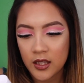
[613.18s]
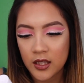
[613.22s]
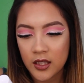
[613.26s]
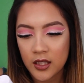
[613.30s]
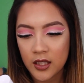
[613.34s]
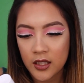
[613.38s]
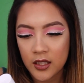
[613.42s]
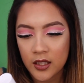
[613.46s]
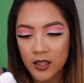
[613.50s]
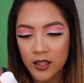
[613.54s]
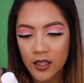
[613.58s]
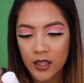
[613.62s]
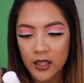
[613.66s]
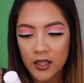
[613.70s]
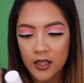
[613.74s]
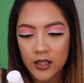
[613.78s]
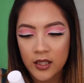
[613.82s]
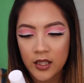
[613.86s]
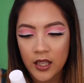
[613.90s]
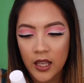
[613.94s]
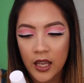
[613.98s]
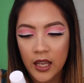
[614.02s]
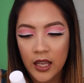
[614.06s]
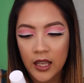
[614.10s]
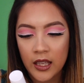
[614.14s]
this
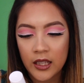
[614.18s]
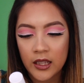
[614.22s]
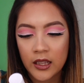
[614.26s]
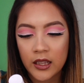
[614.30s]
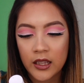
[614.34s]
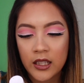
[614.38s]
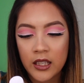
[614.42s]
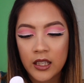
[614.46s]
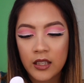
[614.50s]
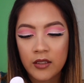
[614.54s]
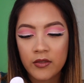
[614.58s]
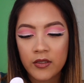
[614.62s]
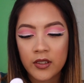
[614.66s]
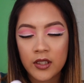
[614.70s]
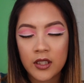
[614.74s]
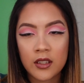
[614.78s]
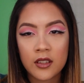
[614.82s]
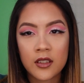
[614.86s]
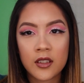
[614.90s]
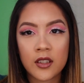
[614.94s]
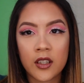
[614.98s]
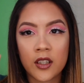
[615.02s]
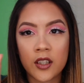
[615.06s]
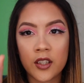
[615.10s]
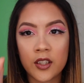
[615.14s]
is a
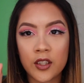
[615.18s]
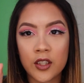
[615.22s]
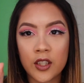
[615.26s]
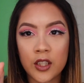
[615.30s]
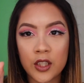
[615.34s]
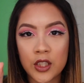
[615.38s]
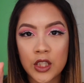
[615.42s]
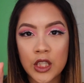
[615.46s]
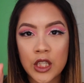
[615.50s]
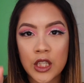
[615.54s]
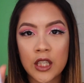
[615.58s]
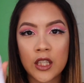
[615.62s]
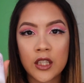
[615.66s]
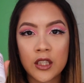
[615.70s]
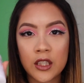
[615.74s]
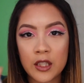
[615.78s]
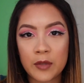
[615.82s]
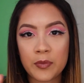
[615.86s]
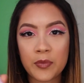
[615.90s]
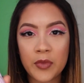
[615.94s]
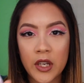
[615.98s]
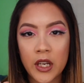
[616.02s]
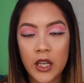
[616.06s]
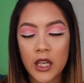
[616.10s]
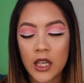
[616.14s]
leave-in conditioning
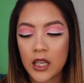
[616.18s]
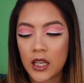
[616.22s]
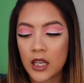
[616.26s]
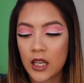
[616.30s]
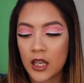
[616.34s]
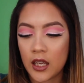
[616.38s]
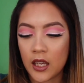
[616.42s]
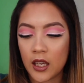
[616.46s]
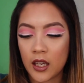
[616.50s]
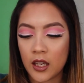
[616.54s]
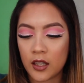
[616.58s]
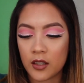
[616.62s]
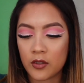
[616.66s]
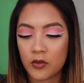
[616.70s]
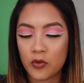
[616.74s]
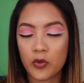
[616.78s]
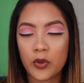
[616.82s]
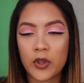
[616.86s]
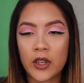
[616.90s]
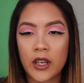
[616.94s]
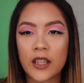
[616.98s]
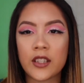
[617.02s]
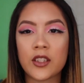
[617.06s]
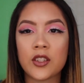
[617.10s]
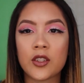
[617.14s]
spray, and
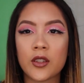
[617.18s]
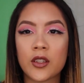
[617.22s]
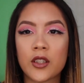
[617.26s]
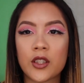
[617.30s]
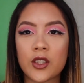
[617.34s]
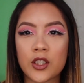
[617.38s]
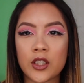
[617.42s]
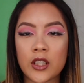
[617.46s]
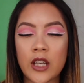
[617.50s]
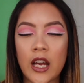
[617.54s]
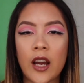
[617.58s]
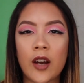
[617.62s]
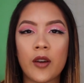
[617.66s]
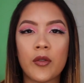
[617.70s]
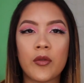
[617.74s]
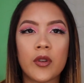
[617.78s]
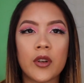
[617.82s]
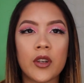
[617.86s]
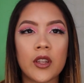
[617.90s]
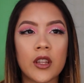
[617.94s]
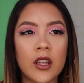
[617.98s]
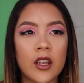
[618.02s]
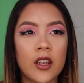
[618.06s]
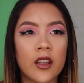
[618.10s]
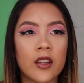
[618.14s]
when I took a
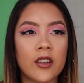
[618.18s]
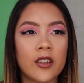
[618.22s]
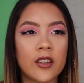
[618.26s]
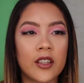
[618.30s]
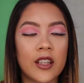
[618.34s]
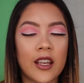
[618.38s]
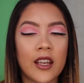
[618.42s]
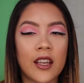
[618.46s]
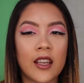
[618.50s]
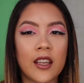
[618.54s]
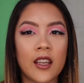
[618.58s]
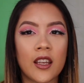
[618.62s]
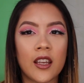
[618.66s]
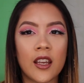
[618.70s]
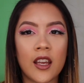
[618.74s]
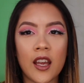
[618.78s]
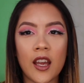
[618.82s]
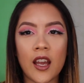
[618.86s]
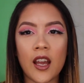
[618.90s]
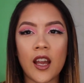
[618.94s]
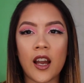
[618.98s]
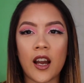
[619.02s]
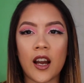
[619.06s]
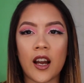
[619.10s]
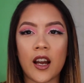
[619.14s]
shower the other day,
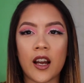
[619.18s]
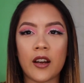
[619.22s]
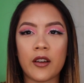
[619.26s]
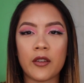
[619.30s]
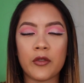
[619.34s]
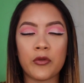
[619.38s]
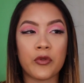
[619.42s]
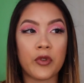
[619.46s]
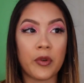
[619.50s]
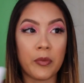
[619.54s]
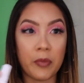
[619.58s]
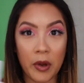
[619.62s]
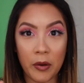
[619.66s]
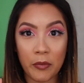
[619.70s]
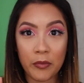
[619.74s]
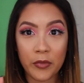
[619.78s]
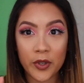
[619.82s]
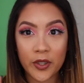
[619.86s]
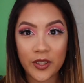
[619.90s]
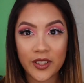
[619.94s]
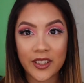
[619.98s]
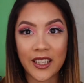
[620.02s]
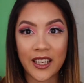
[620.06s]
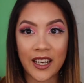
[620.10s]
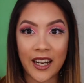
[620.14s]
I
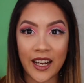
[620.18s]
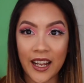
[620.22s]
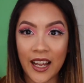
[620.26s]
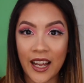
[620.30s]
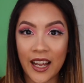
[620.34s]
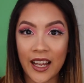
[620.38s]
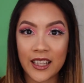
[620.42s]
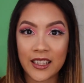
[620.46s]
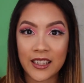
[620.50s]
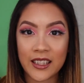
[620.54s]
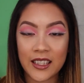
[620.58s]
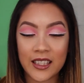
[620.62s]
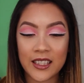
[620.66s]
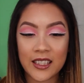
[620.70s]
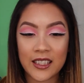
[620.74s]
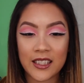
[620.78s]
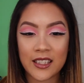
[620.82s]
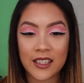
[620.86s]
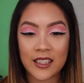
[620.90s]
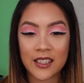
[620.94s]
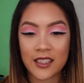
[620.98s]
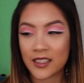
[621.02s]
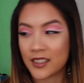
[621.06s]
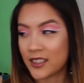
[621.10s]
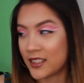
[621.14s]
remembered that I had
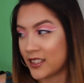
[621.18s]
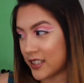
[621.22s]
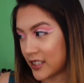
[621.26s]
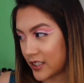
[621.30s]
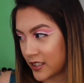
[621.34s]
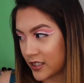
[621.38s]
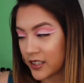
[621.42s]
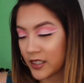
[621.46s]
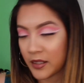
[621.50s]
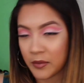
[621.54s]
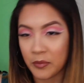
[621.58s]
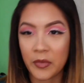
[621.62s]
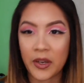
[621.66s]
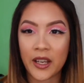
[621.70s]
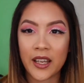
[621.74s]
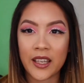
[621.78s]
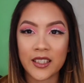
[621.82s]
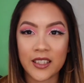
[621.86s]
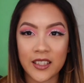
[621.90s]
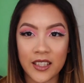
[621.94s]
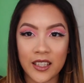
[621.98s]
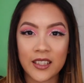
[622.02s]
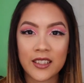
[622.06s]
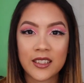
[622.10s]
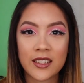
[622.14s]
this sitting in my
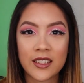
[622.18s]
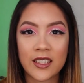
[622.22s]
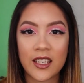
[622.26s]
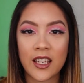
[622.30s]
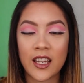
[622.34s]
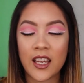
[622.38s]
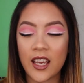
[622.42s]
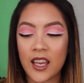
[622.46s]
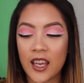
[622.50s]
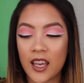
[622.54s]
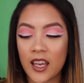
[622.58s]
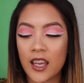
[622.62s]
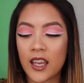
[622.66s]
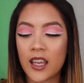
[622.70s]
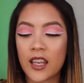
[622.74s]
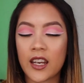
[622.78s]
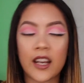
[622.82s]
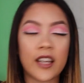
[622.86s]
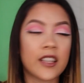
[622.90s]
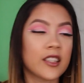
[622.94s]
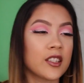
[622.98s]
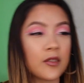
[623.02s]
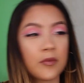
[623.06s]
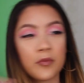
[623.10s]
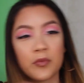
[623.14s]
desk, and
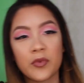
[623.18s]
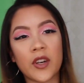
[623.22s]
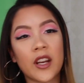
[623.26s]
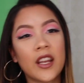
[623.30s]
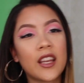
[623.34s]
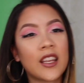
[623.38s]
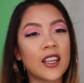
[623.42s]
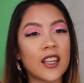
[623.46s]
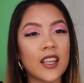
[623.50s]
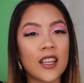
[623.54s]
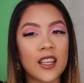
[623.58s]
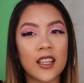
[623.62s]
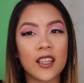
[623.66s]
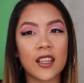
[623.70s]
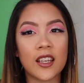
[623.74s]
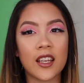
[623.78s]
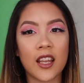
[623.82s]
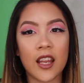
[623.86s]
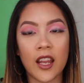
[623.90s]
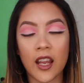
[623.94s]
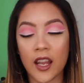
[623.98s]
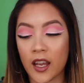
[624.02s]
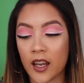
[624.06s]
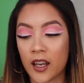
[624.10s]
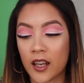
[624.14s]
I sprayed it,
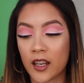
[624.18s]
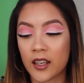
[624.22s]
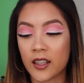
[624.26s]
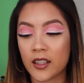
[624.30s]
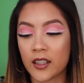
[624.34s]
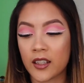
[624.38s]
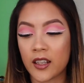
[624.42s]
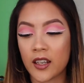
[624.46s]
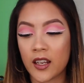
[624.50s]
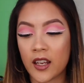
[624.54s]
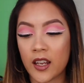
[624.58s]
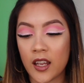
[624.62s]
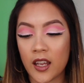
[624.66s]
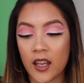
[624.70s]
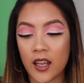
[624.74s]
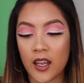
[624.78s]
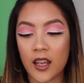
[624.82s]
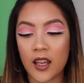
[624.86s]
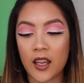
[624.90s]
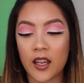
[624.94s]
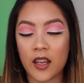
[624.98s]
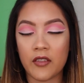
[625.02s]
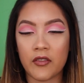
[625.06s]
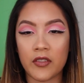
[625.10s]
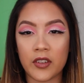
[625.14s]
and
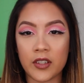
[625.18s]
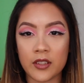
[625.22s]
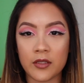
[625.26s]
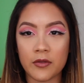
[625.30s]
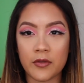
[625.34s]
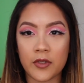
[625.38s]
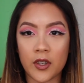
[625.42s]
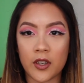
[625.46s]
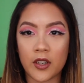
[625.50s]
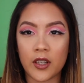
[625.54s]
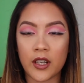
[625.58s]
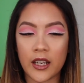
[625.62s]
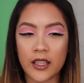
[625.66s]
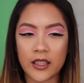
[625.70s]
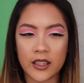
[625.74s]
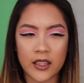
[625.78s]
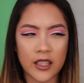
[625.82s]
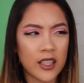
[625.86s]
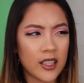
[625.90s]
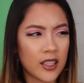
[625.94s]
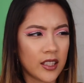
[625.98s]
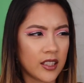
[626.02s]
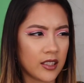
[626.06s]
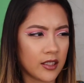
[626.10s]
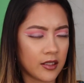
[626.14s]
first of all, I
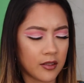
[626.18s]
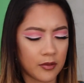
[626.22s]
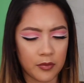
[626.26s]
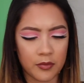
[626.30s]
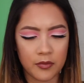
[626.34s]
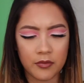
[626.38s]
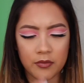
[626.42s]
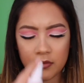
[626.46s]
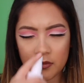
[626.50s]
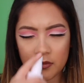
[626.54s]
think it